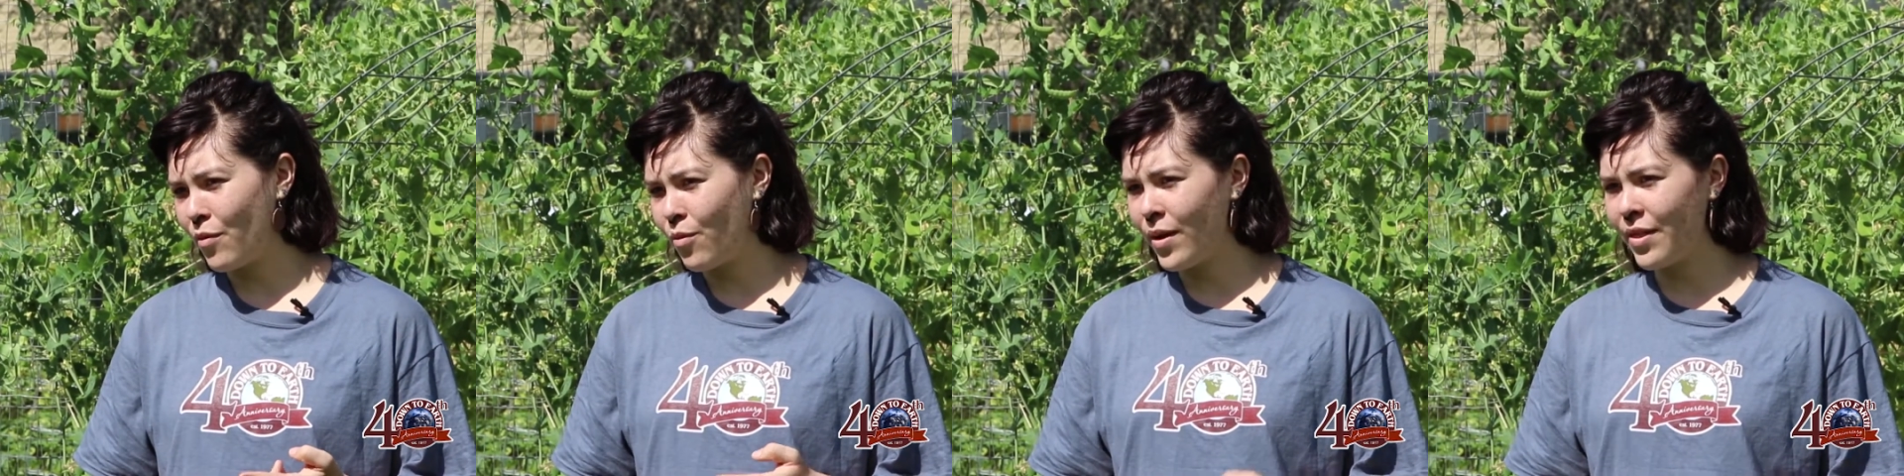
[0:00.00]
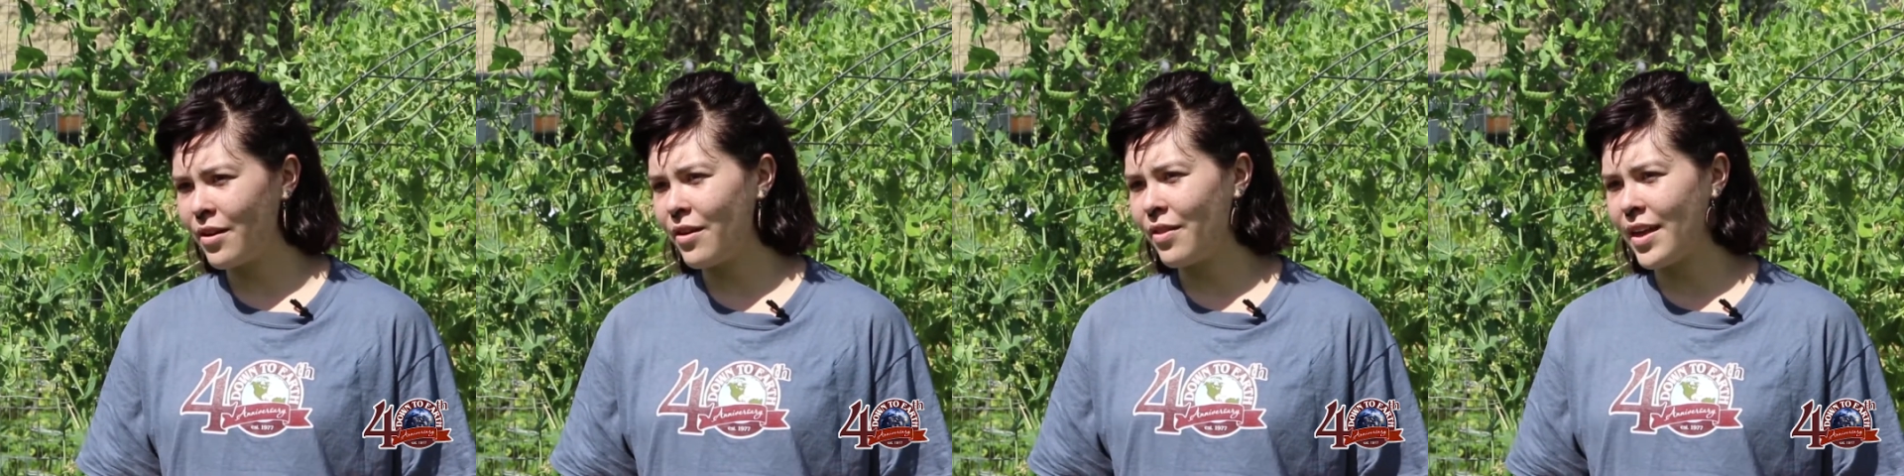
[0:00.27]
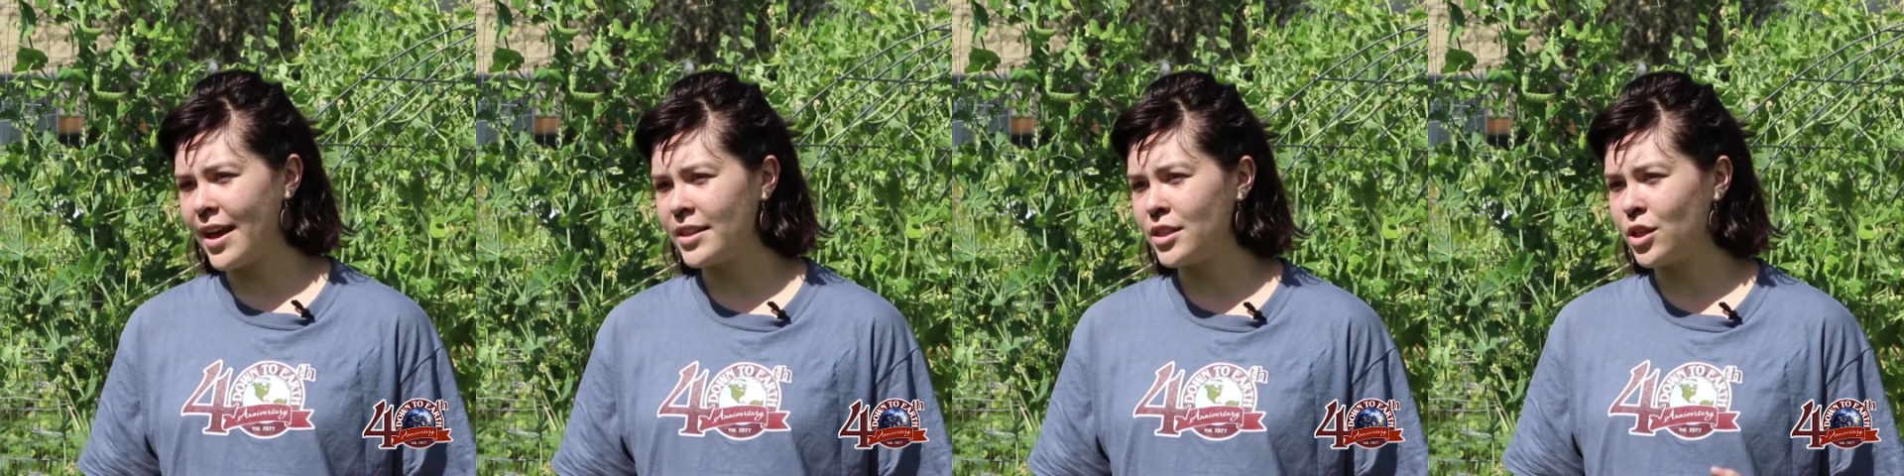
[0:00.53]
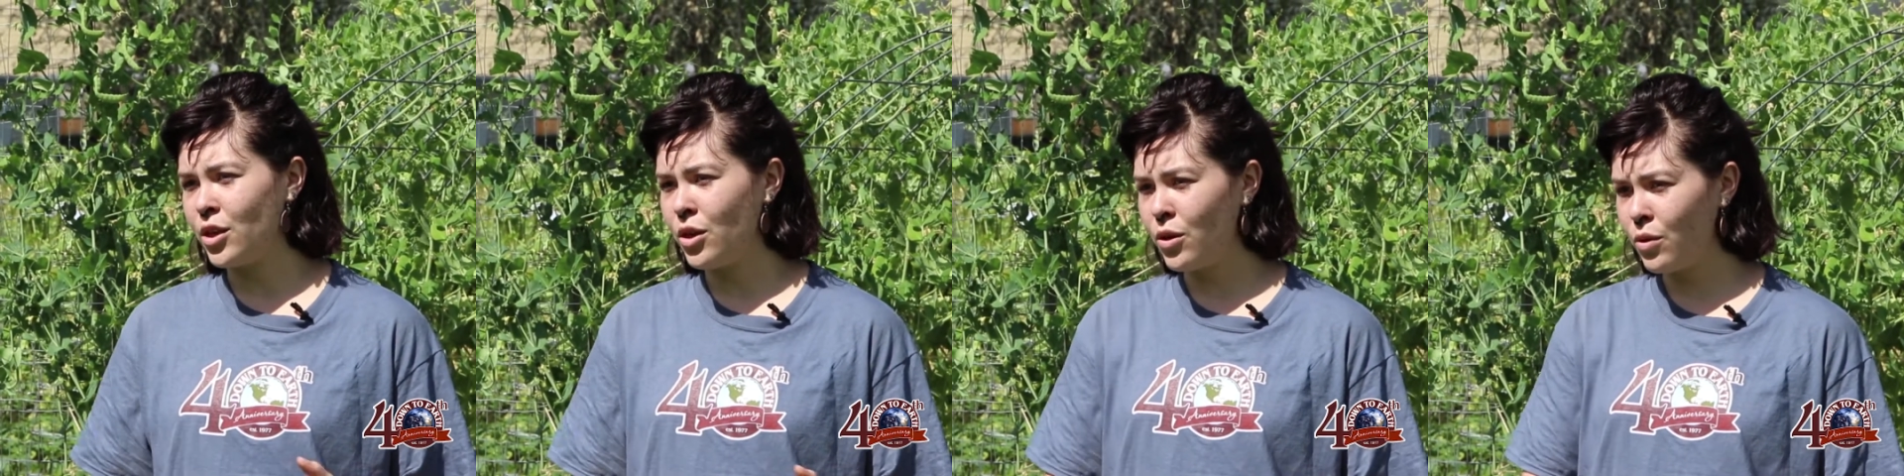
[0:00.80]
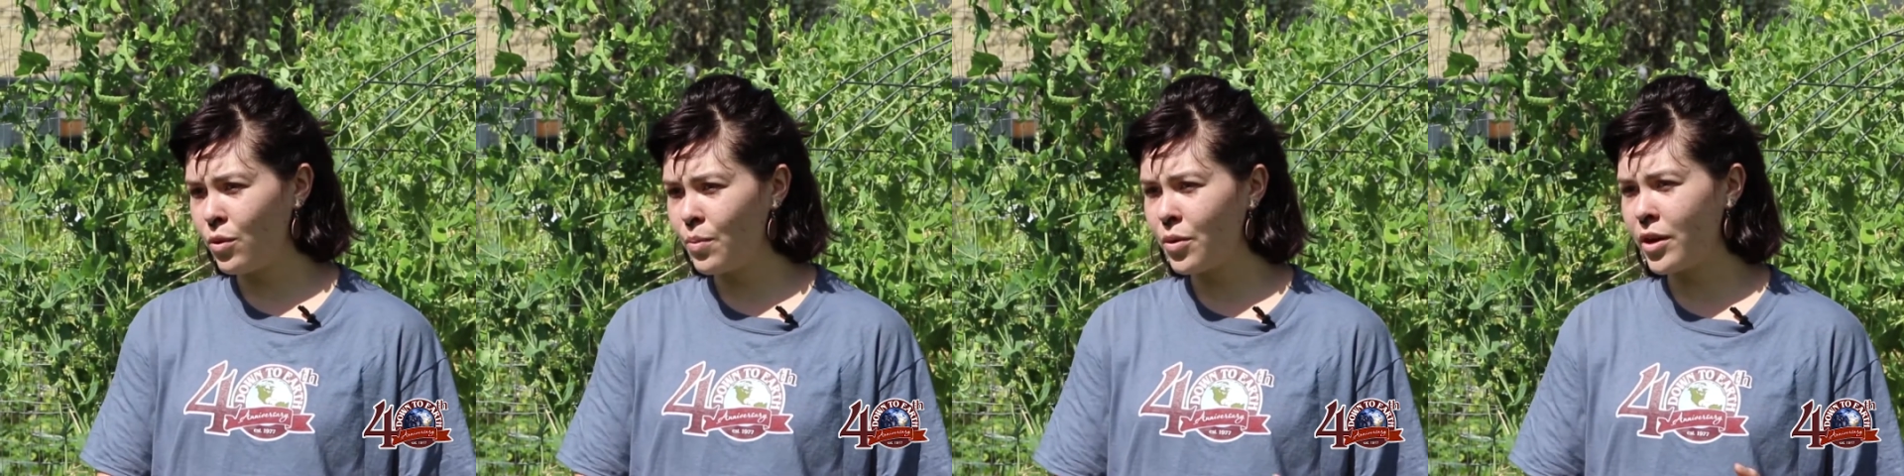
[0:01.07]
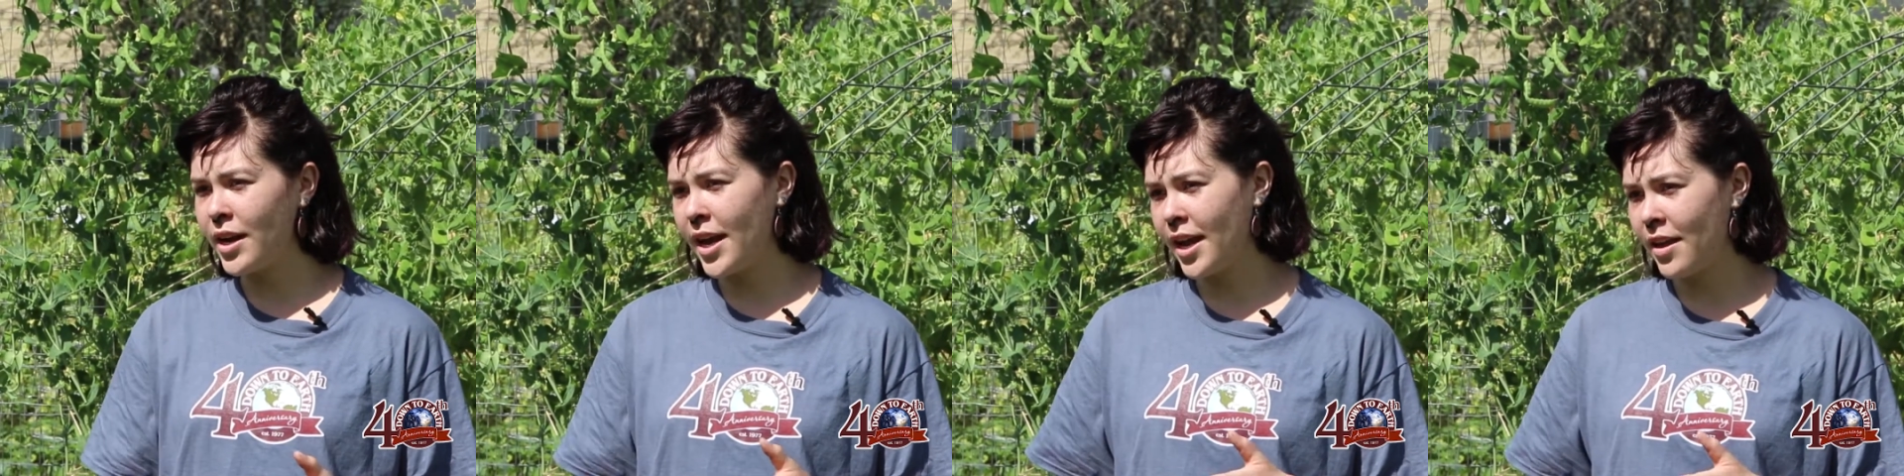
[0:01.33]
whether that's you
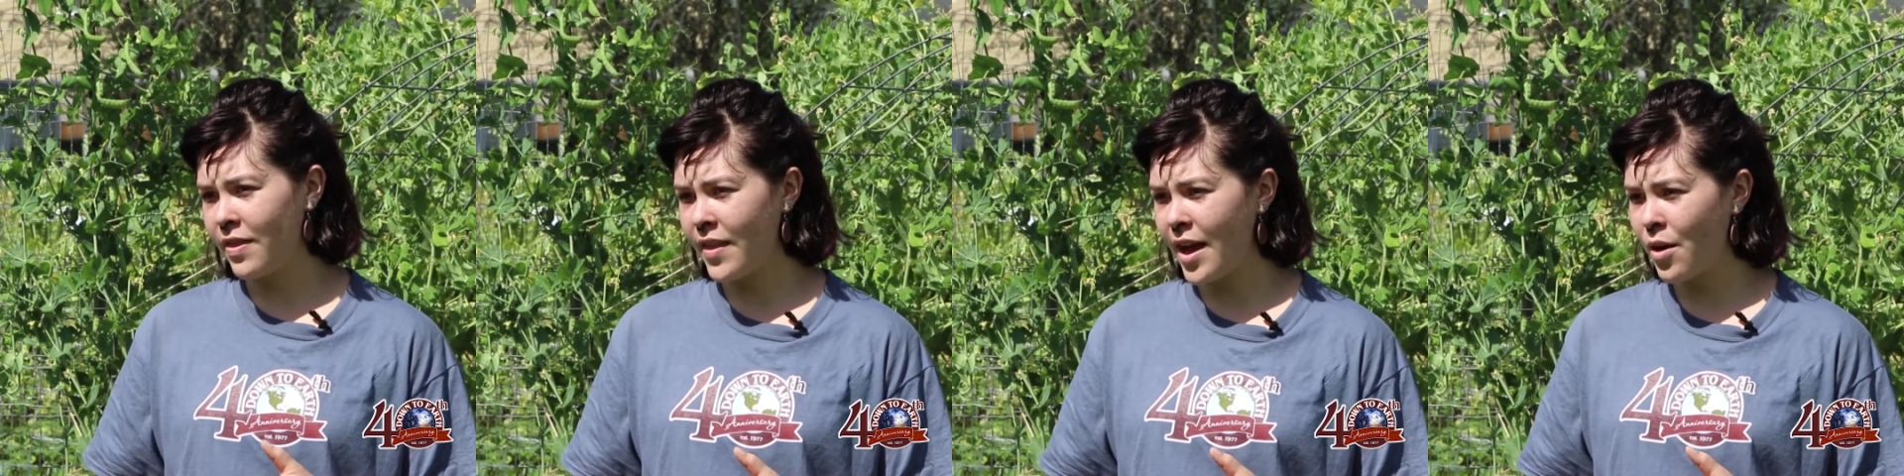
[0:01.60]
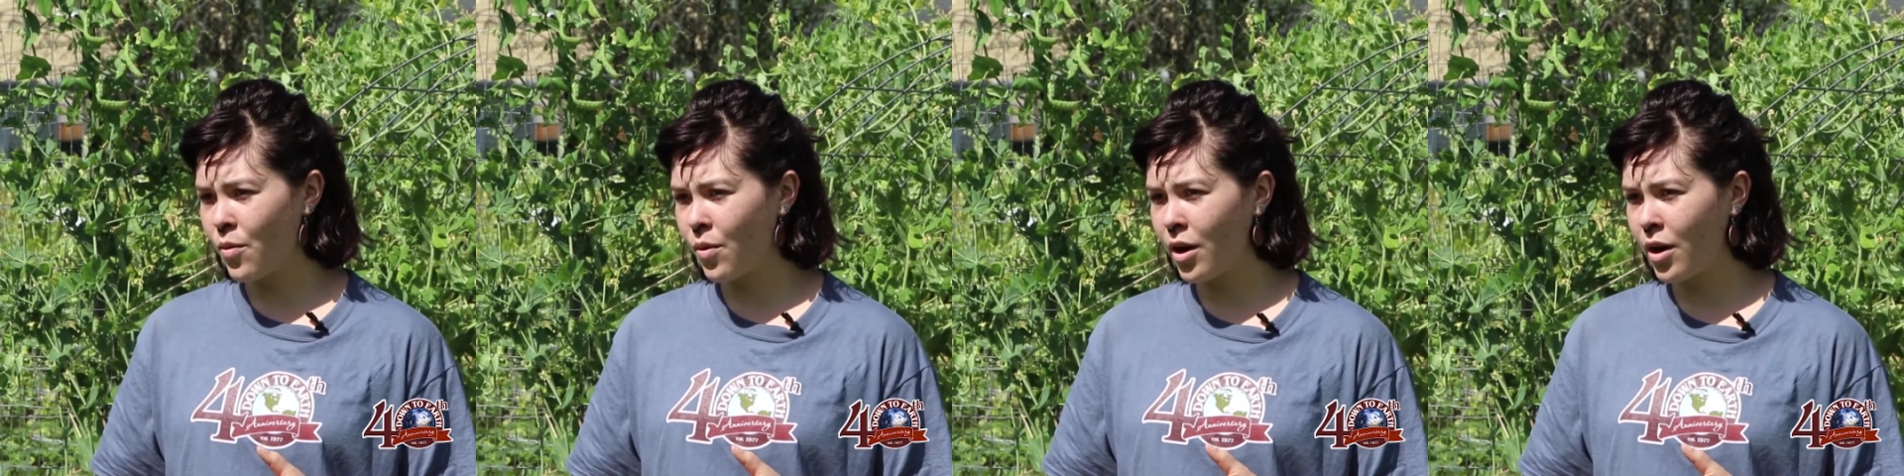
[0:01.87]
putting in that